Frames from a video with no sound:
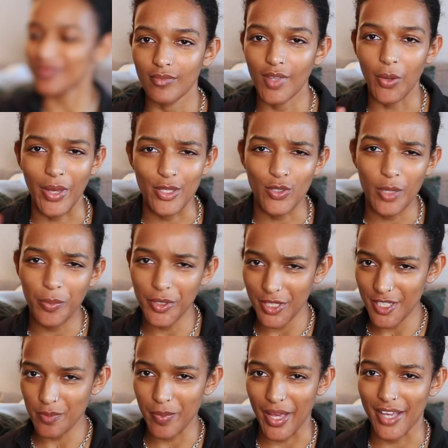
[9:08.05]
Okay, so I put
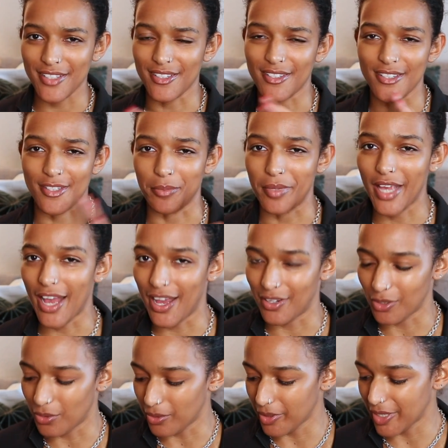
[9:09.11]
these bags into some
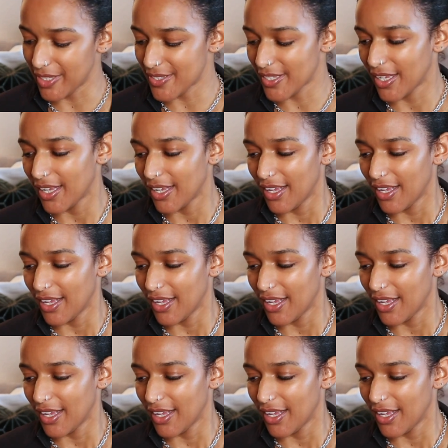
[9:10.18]
categories.